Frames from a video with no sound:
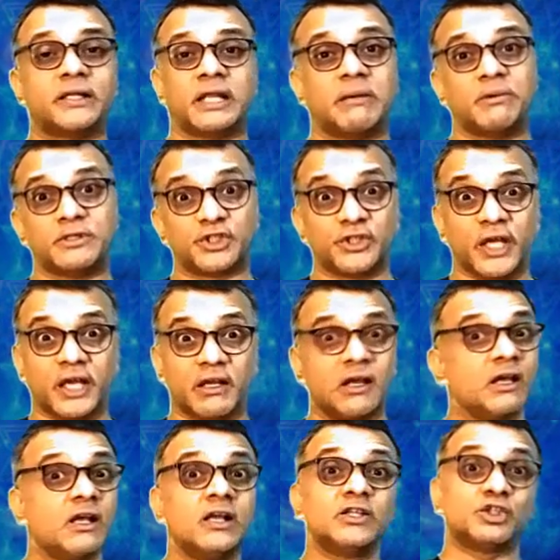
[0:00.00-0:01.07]
that they may
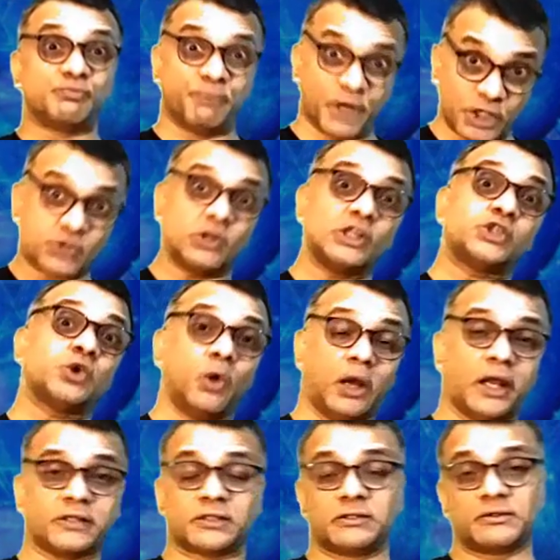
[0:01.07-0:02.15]
seek spiritual
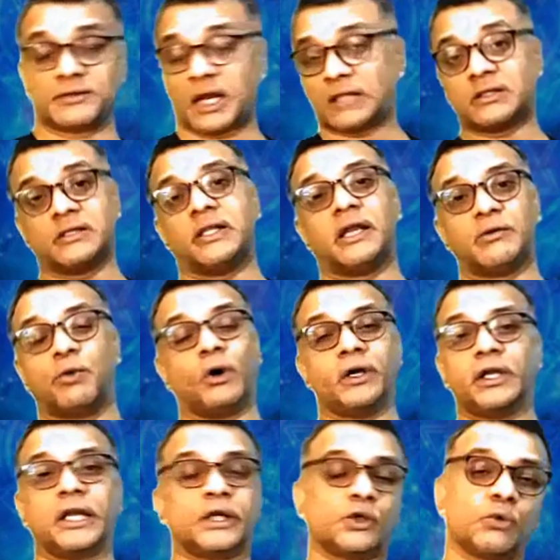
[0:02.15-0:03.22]
solace rather than
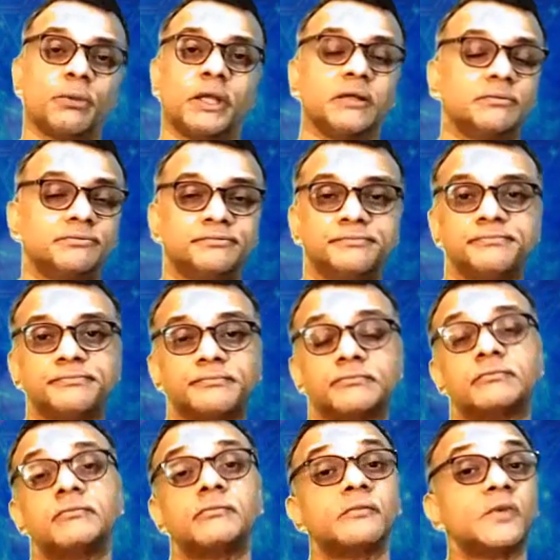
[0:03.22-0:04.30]
wanting to be
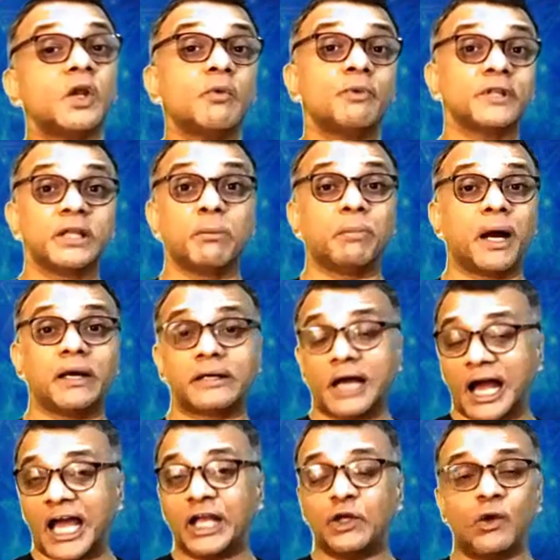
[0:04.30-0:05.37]
with the
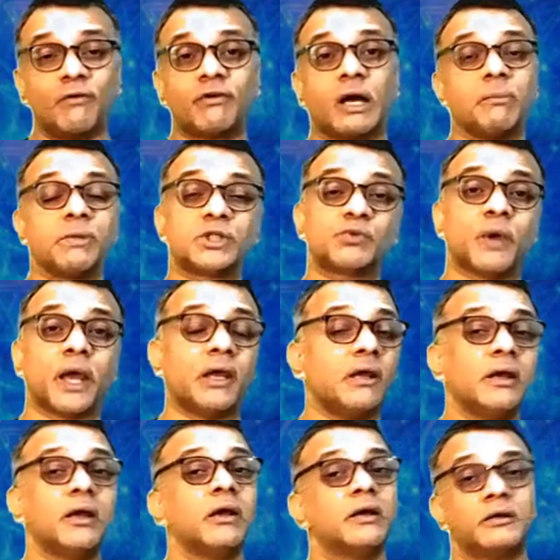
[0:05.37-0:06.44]
partner. I know of couples where,
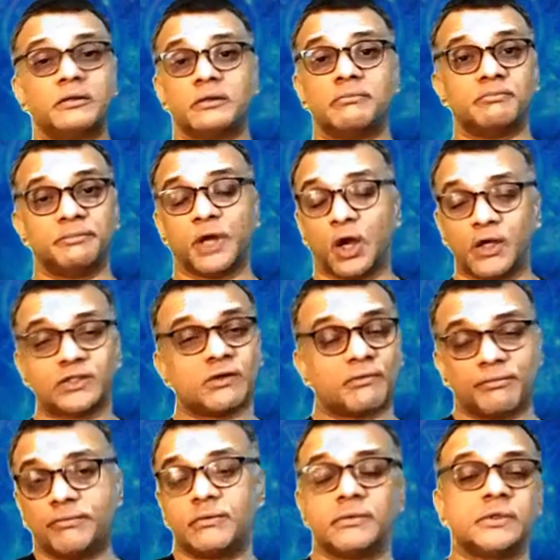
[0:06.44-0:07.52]
because
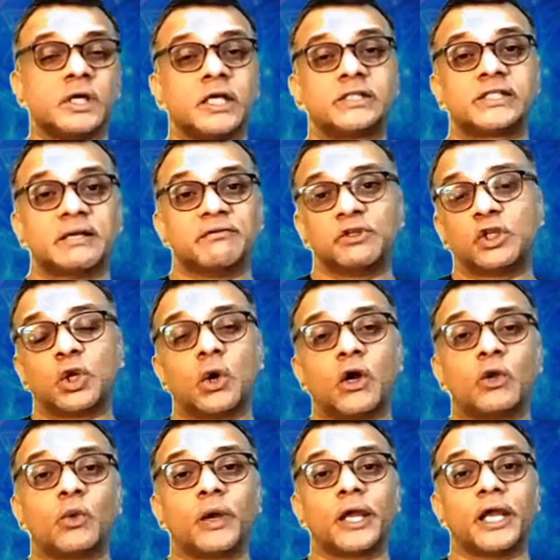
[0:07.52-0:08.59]
of the seventh
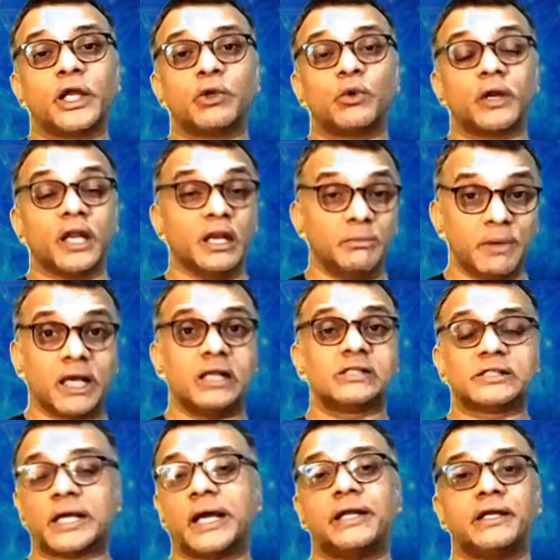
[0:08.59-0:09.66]
lord going into an
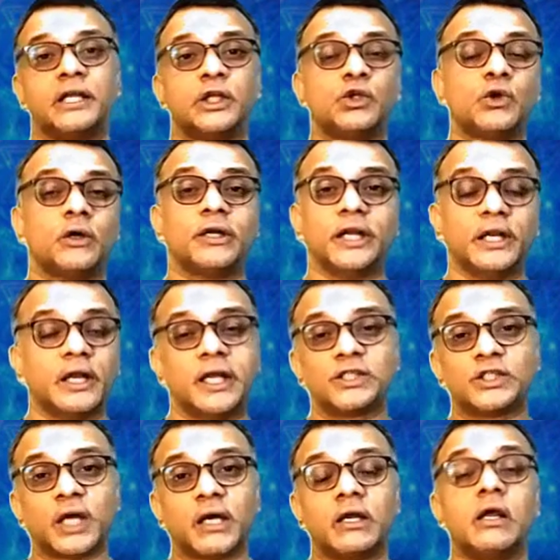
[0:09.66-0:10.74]
inimical sign in your
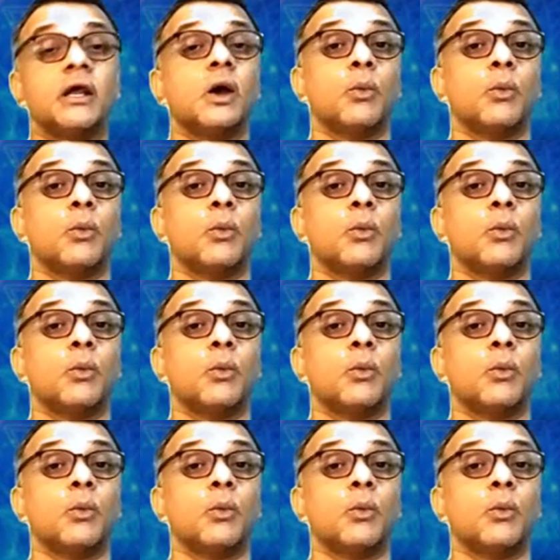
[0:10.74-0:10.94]
D9 chart,